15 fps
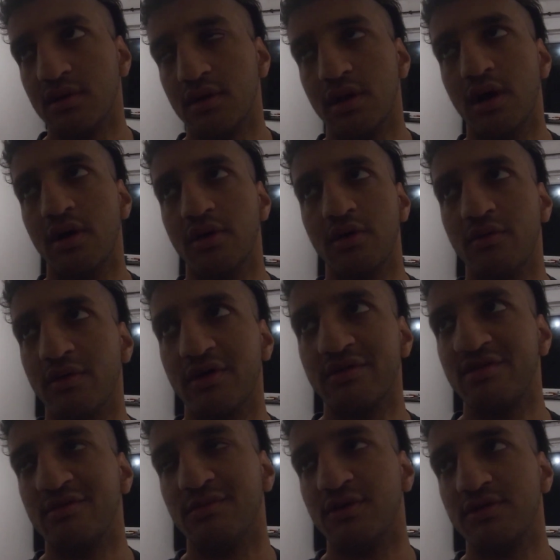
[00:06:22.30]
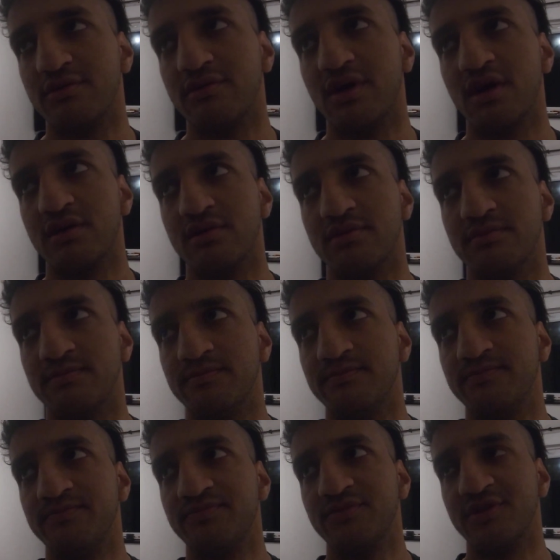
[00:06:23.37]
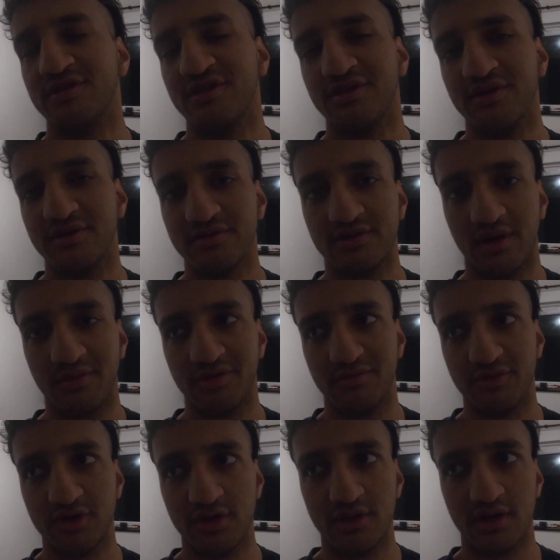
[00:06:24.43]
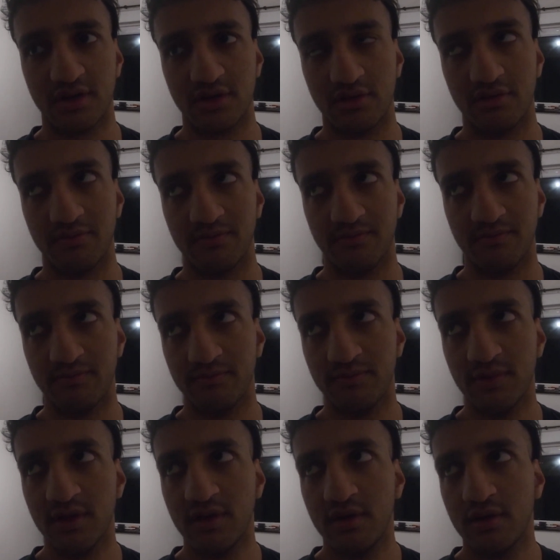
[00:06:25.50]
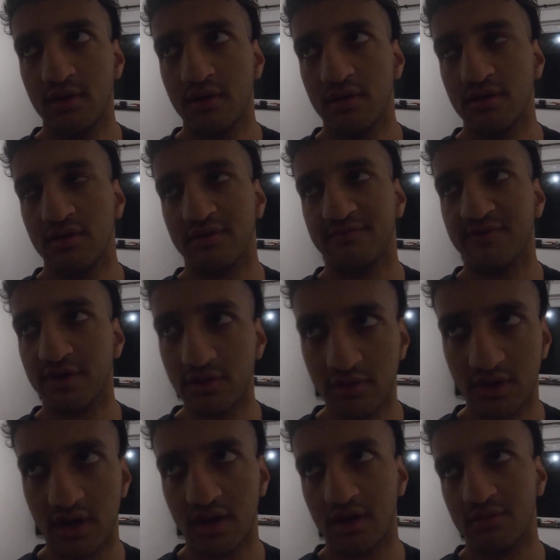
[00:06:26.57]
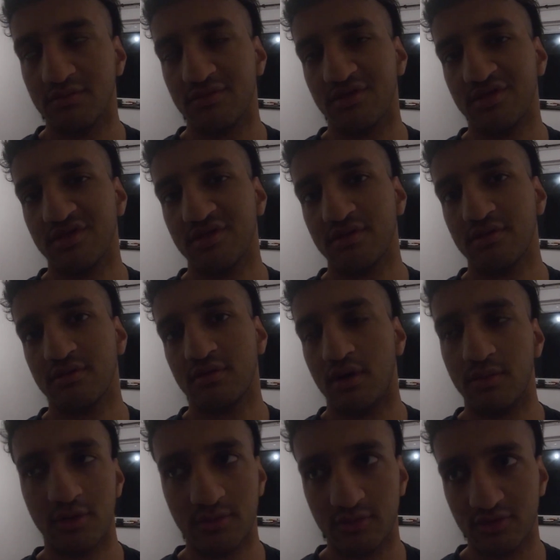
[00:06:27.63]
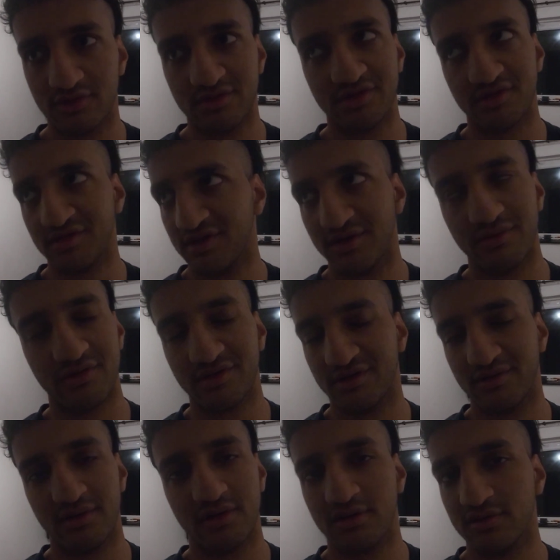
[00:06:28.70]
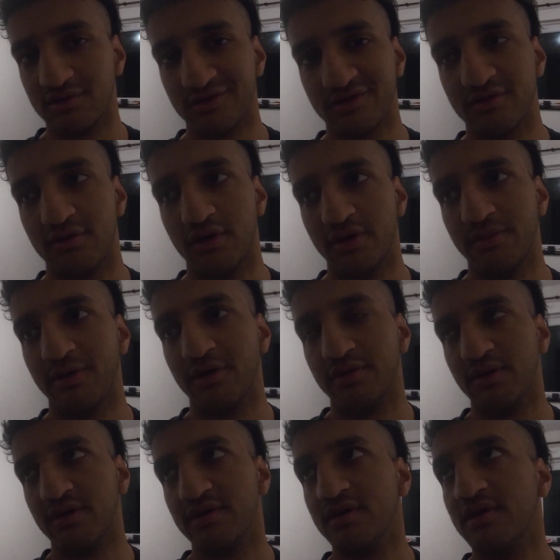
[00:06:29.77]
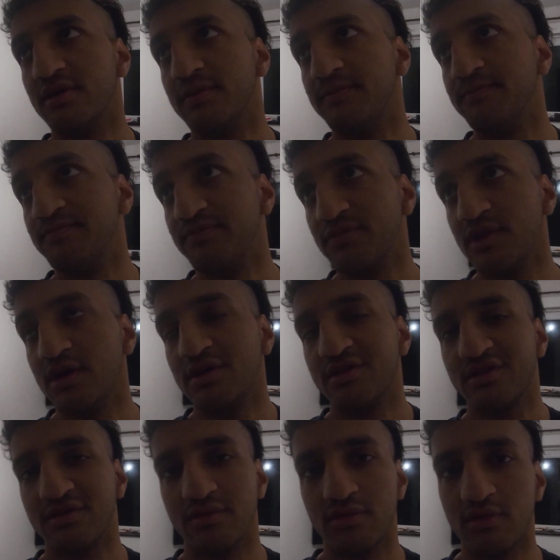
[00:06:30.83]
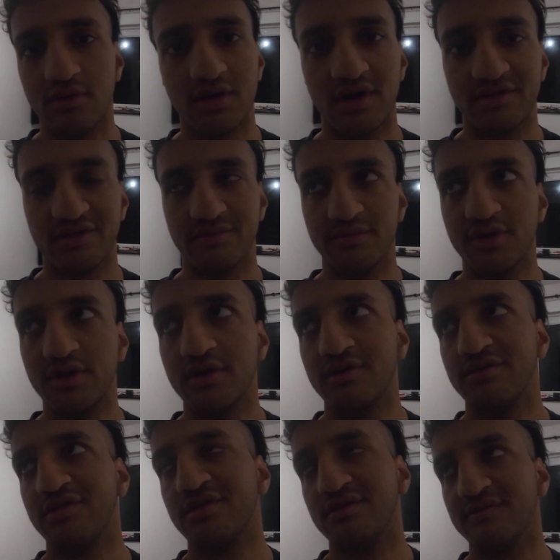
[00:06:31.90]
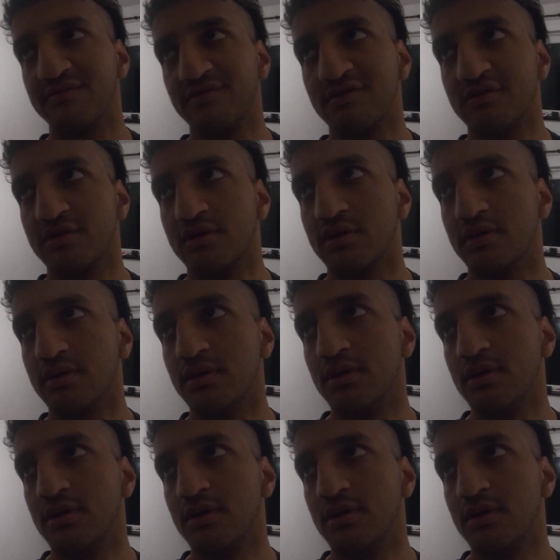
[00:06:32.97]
and I don't know what else about the Kraken. It's another types of media like like video games, comic books, etc., etc. I can just go on about that. Yeah, it's in all kinds of media and stuff. So yeah,